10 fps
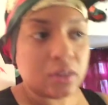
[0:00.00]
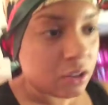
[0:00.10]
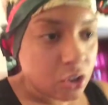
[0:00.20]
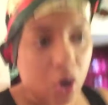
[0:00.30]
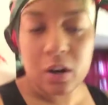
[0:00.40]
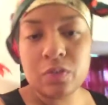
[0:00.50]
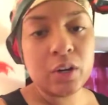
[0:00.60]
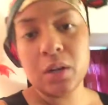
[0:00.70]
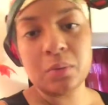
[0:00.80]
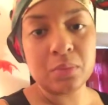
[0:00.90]
the dark
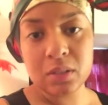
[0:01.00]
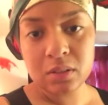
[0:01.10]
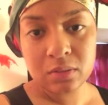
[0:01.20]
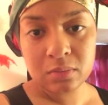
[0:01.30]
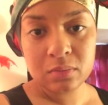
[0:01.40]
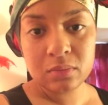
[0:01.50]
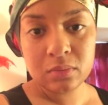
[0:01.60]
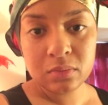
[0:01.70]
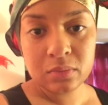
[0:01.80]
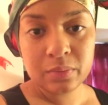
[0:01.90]
realms.
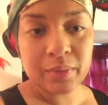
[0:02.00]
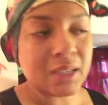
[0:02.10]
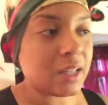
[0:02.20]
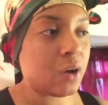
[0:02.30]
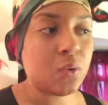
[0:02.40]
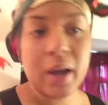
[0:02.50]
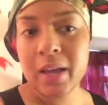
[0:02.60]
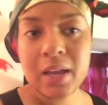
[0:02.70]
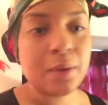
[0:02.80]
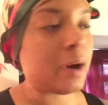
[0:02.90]
That's not who I
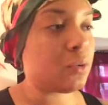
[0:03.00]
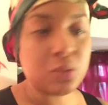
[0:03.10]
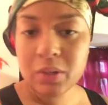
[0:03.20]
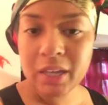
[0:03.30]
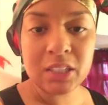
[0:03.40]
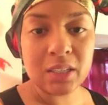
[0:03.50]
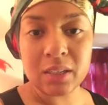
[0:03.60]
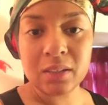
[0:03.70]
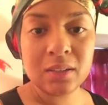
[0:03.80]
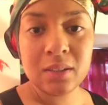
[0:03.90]
am. I don't do that
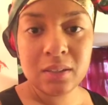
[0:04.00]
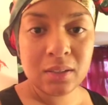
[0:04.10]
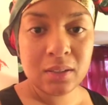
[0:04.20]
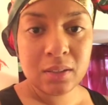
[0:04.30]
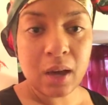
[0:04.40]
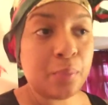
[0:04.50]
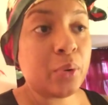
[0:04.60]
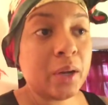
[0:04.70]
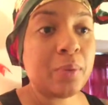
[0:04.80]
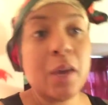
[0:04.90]
shit. I
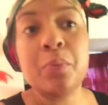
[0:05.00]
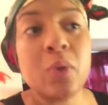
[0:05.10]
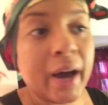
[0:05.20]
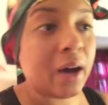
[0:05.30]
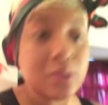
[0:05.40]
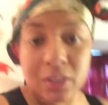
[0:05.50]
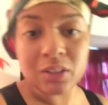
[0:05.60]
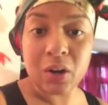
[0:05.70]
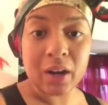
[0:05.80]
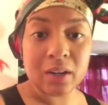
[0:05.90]
bring people out the
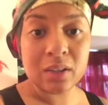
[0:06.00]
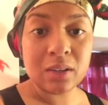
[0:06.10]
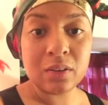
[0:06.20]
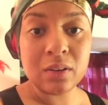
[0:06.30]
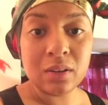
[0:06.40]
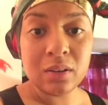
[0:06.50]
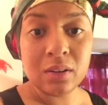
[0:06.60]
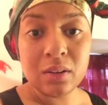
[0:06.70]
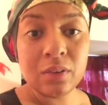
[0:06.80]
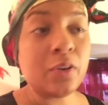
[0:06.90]
dark,
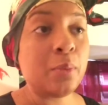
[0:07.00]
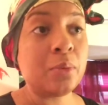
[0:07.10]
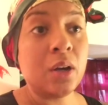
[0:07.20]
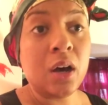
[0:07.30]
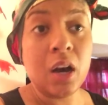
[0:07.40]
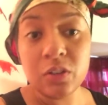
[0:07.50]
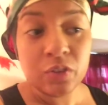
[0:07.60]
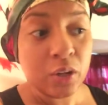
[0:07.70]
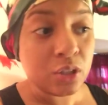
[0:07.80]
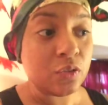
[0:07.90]
from
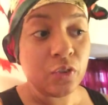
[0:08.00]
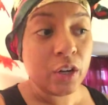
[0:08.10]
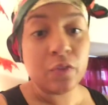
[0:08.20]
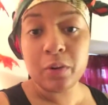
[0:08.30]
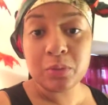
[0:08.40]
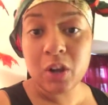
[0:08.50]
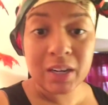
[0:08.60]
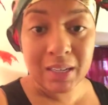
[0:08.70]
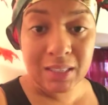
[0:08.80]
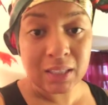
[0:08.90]
unreal to real, from
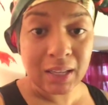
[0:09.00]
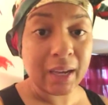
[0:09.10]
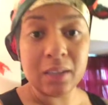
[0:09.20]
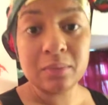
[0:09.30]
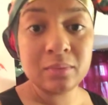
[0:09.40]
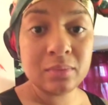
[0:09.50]
darkness to light.